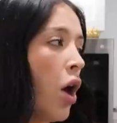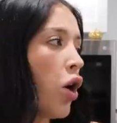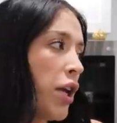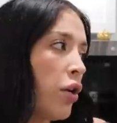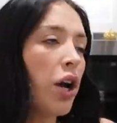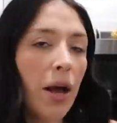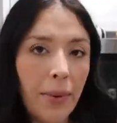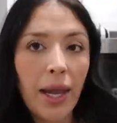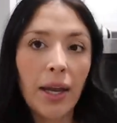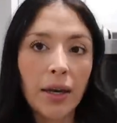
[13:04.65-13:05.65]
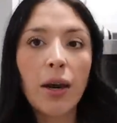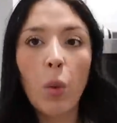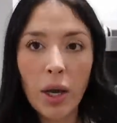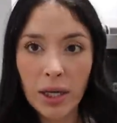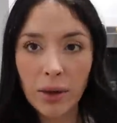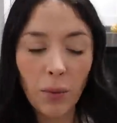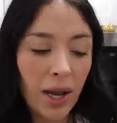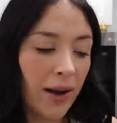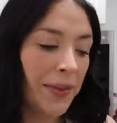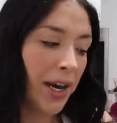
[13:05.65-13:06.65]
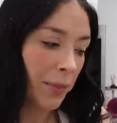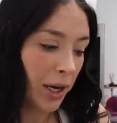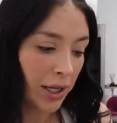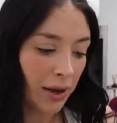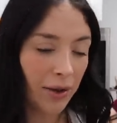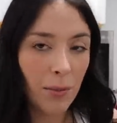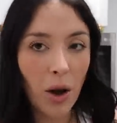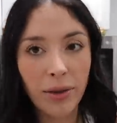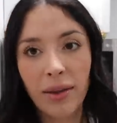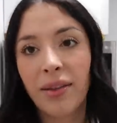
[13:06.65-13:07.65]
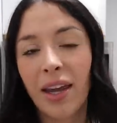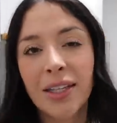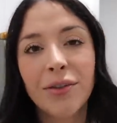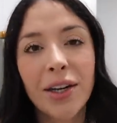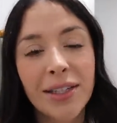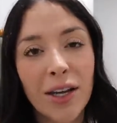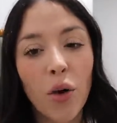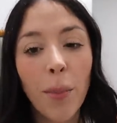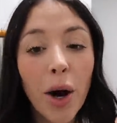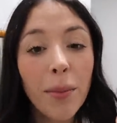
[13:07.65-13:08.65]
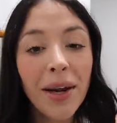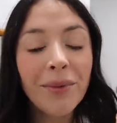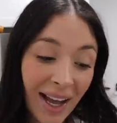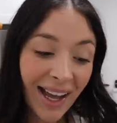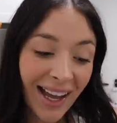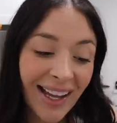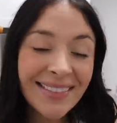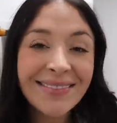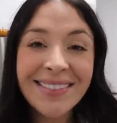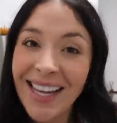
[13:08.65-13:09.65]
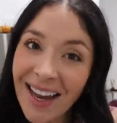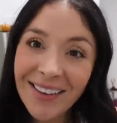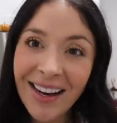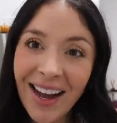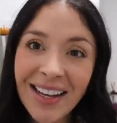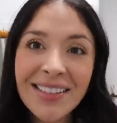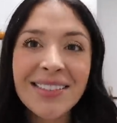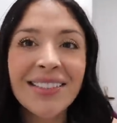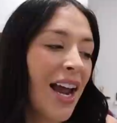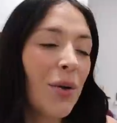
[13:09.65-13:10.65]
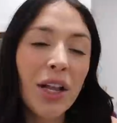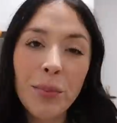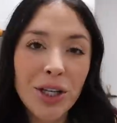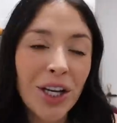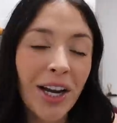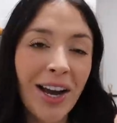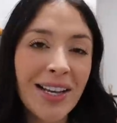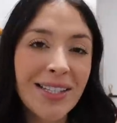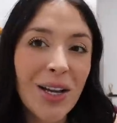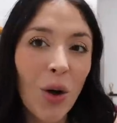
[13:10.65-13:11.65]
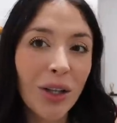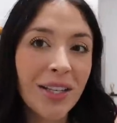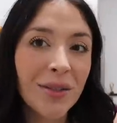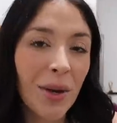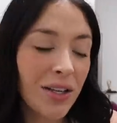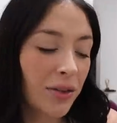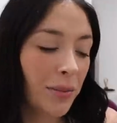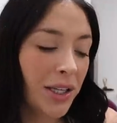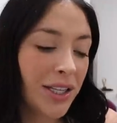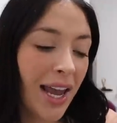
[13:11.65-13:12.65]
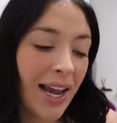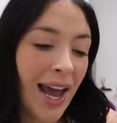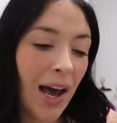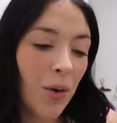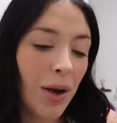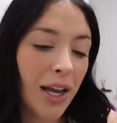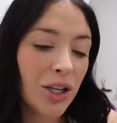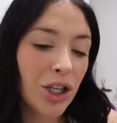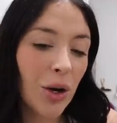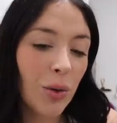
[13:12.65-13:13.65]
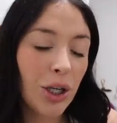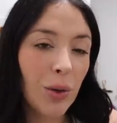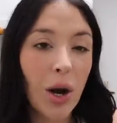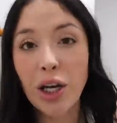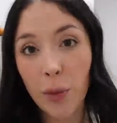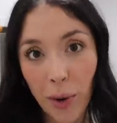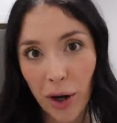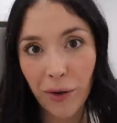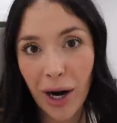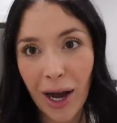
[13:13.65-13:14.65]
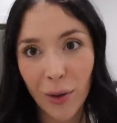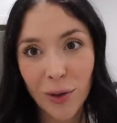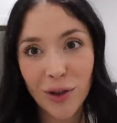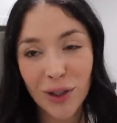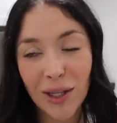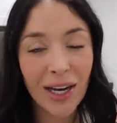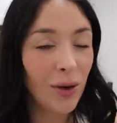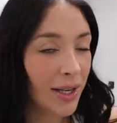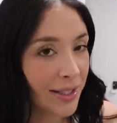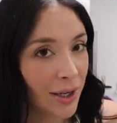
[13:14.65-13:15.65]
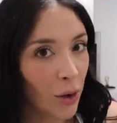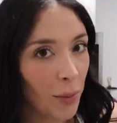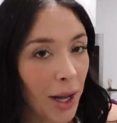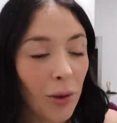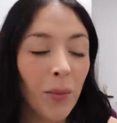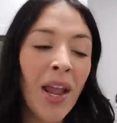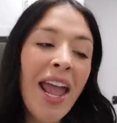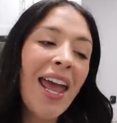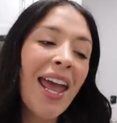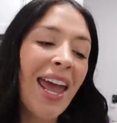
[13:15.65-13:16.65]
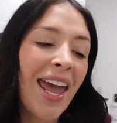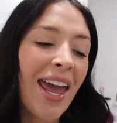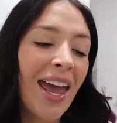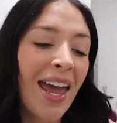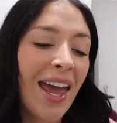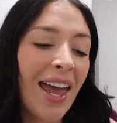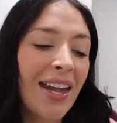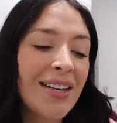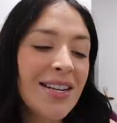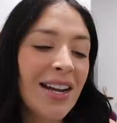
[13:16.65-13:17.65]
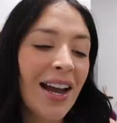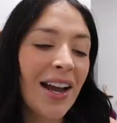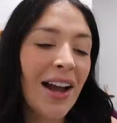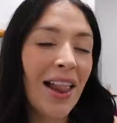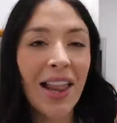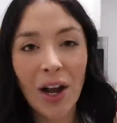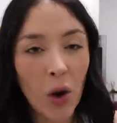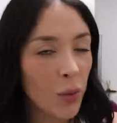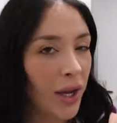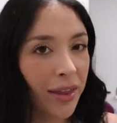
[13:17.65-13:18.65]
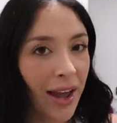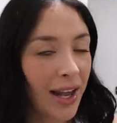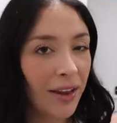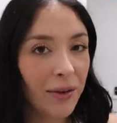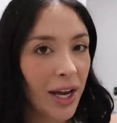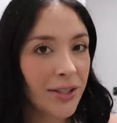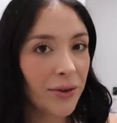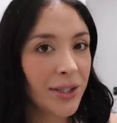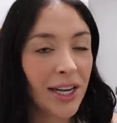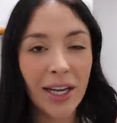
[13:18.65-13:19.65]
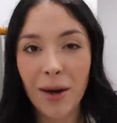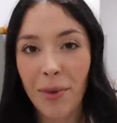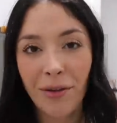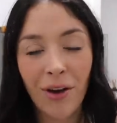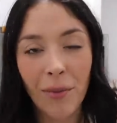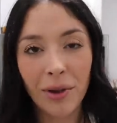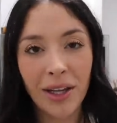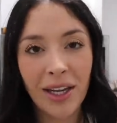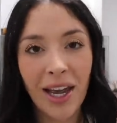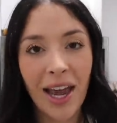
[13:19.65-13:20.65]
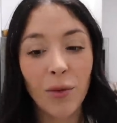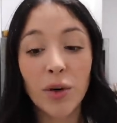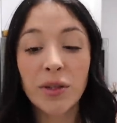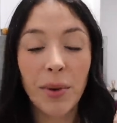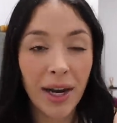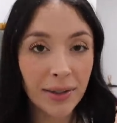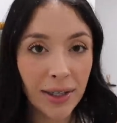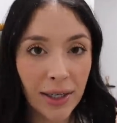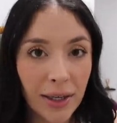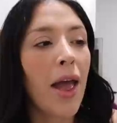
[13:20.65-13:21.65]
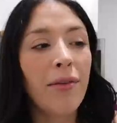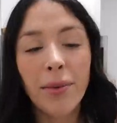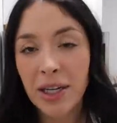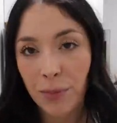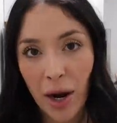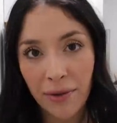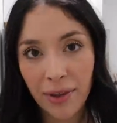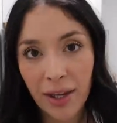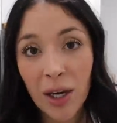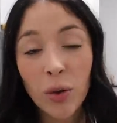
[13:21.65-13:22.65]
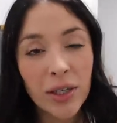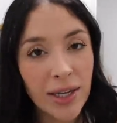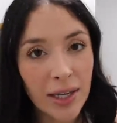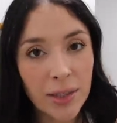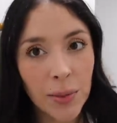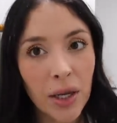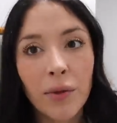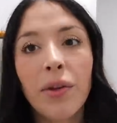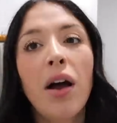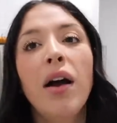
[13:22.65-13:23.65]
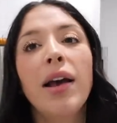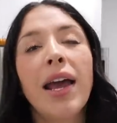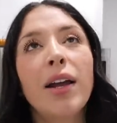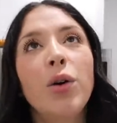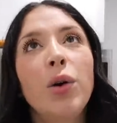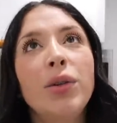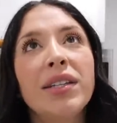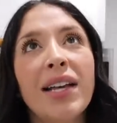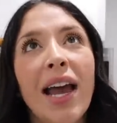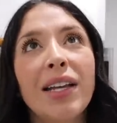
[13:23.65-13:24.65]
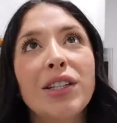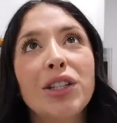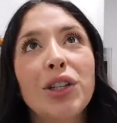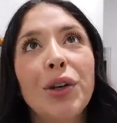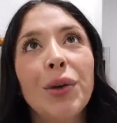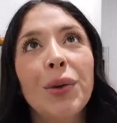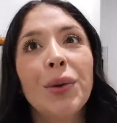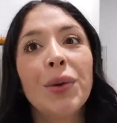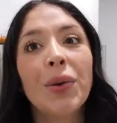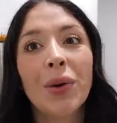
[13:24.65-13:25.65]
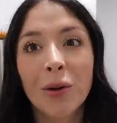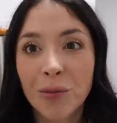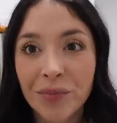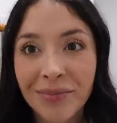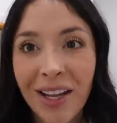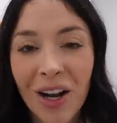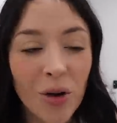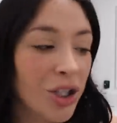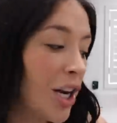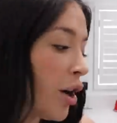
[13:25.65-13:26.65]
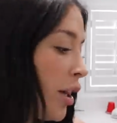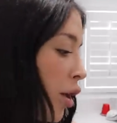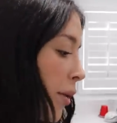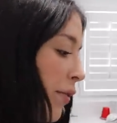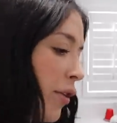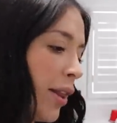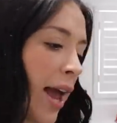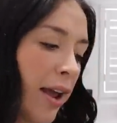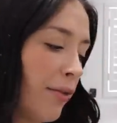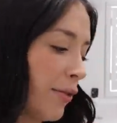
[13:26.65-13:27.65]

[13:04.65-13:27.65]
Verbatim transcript: or he'll come in when he's awake, and then I'm going to give him all these things for his little apartment. But yeah, you guys, I really appreciate you guys holding the space for me to hang out and show you a new part of our house that you guys didn't know about and like always i love you guys for taking in my family and respecting everybody's privacy who decides to be on the vlog and who decides to you know share a little bit of their life